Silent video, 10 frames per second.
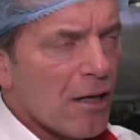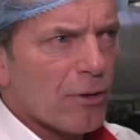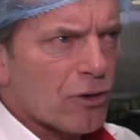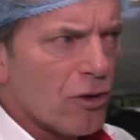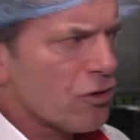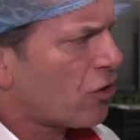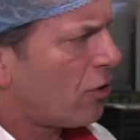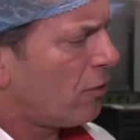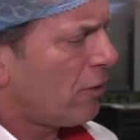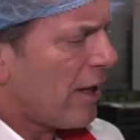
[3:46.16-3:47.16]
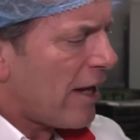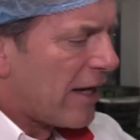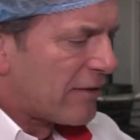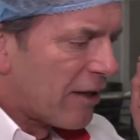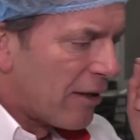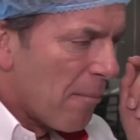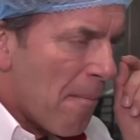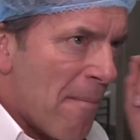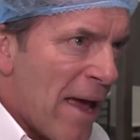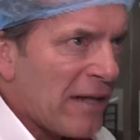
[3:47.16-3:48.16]
but also in the
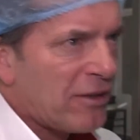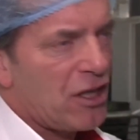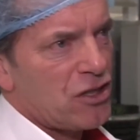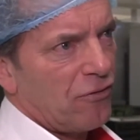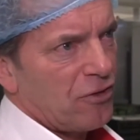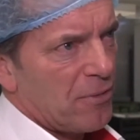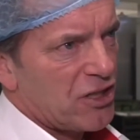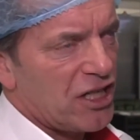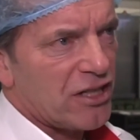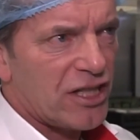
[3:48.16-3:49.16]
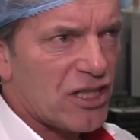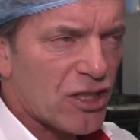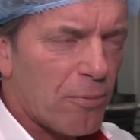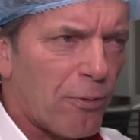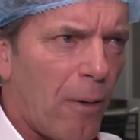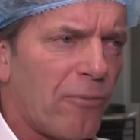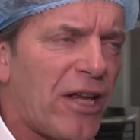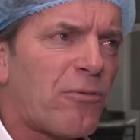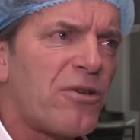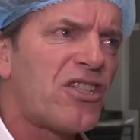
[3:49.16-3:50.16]
maintenance of the machine. This is a problem
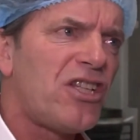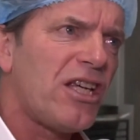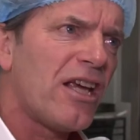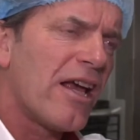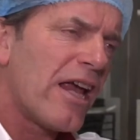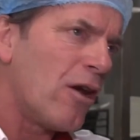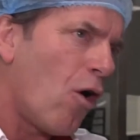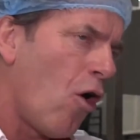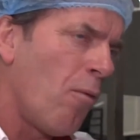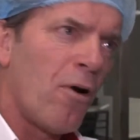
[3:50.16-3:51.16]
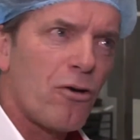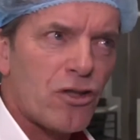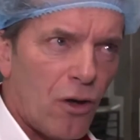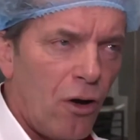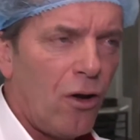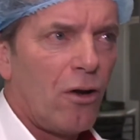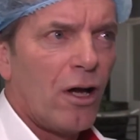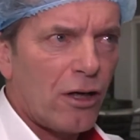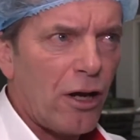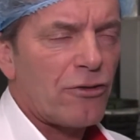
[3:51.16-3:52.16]
that we see in almost all
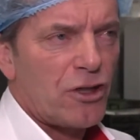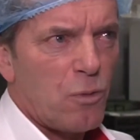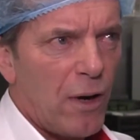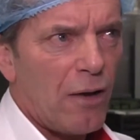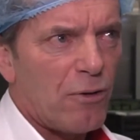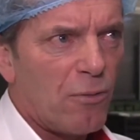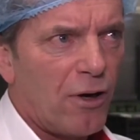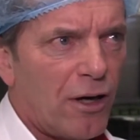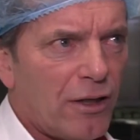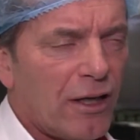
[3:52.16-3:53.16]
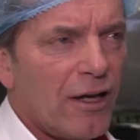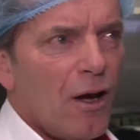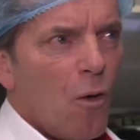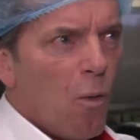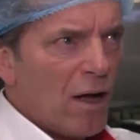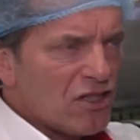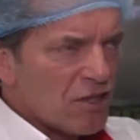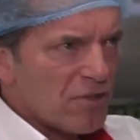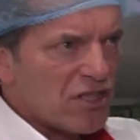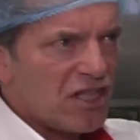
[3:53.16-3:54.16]
countries where we work. Once the
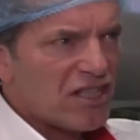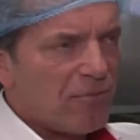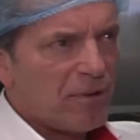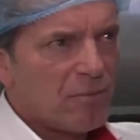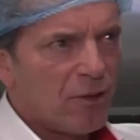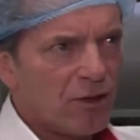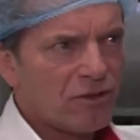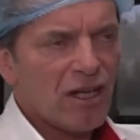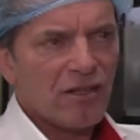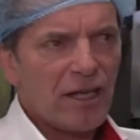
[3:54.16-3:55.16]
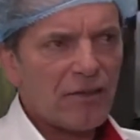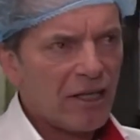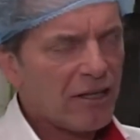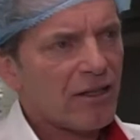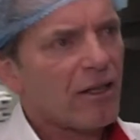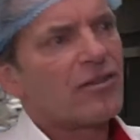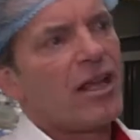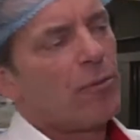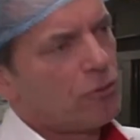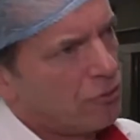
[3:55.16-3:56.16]
machines have been bought, they think
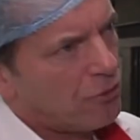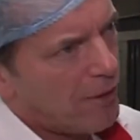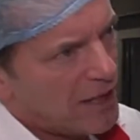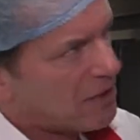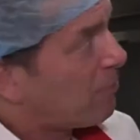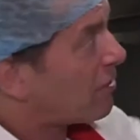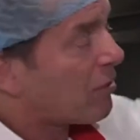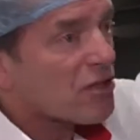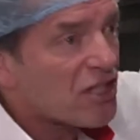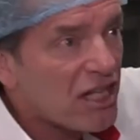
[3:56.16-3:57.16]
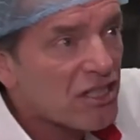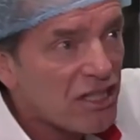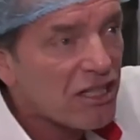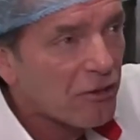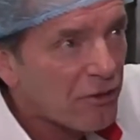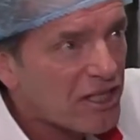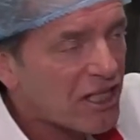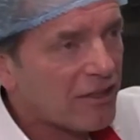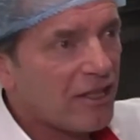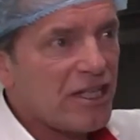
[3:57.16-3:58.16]
they will do the rest. But the machines need
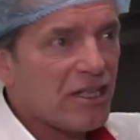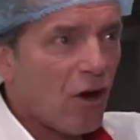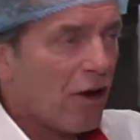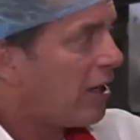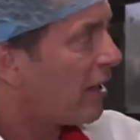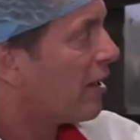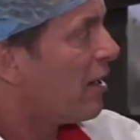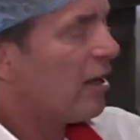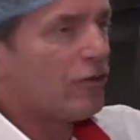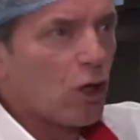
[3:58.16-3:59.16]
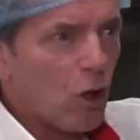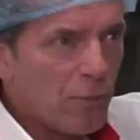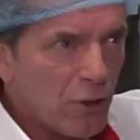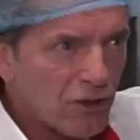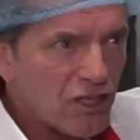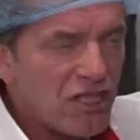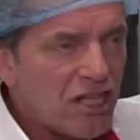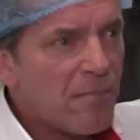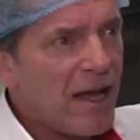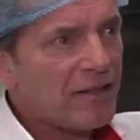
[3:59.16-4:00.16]
greasing, they need oiling, the computers
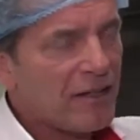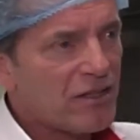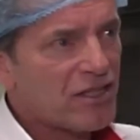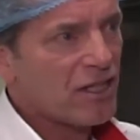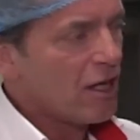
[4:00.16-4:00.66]
need maintenance.